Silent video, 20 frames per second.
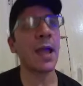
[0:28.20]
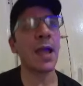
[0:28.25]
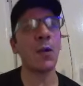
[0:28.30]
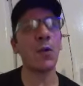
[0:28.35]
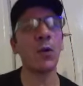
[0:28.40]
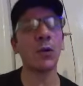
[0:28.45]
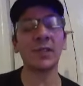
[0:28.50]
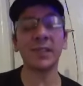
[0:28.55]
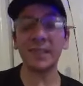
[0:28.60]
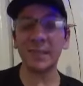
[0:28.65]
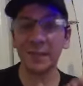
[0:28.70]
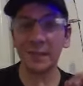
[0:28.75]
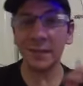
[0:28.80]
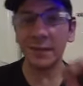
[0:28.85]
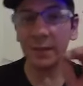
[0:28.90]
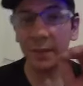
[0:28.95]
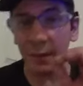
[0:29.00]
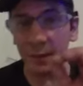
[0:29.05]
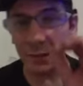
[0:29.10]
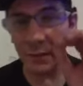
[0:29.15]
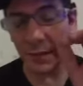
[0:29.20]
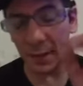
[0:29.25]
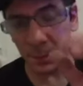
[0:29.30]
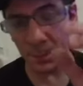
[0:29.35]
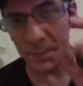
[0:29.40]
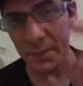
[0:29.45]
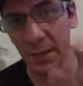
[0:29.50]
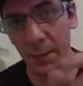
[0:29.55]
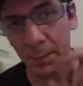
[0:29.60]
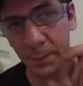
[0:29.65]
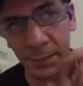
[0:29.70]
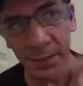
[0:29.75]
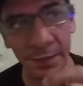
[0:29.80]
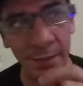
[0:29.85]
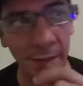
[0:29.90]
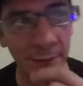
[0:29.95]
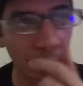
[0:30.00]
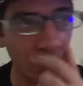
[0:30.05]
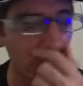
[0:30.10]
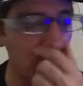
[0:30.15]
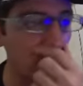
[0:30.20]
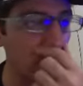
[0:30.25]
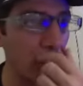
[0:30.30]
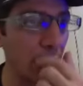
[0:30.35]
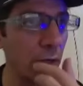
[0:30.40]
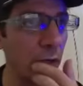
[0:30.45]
And what is Tripsip.io?